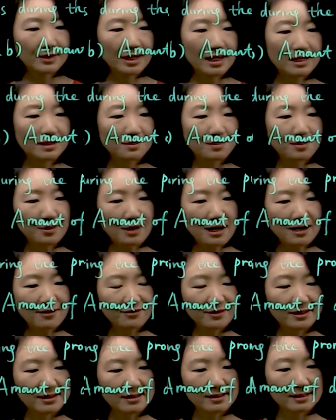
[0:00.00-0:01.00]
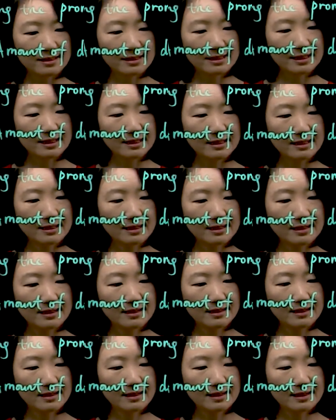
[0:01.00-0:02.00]
and the profit
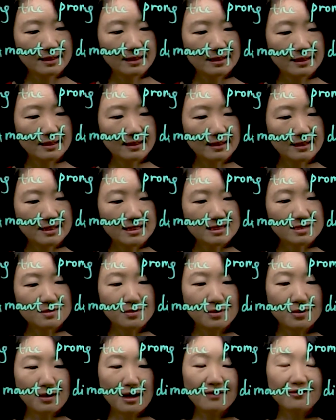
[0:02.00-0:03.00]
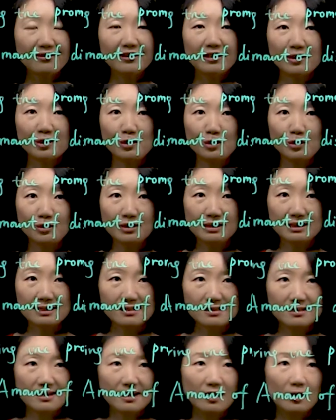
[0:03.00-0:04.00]
is profit during the
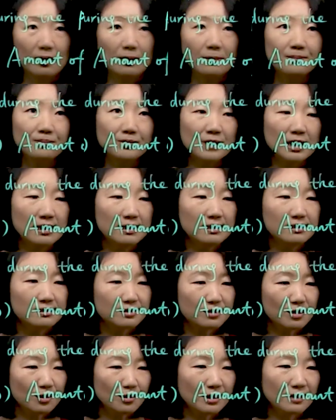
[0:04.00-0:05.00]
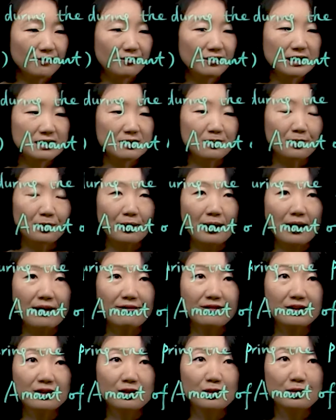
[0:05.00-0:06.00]
sale. So if this
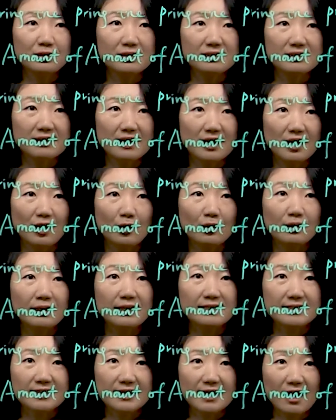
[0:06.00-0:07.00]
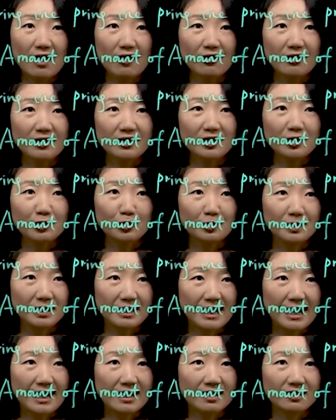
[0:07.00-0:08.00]
profit during sale is calculated to be
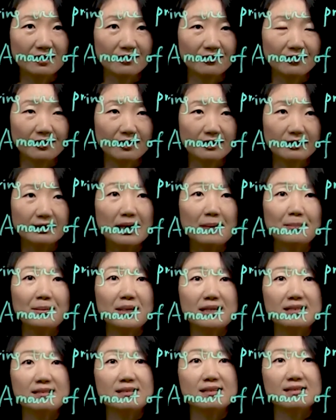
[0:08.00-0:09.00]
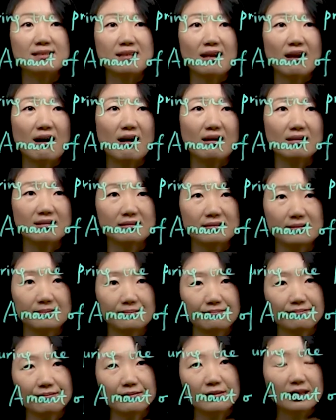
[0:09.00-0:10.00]
negative, that means it's a loss.
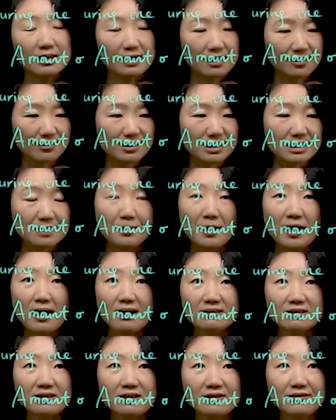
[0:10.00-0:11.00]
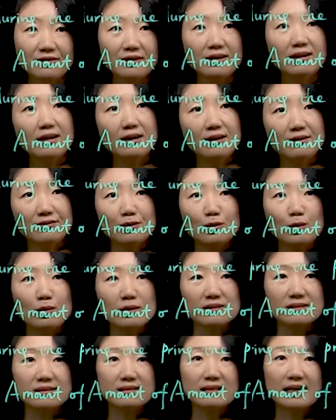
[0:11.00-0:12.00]
If it's positive, of
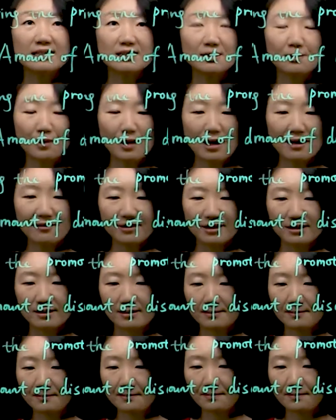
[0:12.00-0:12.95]
course, that's a profit.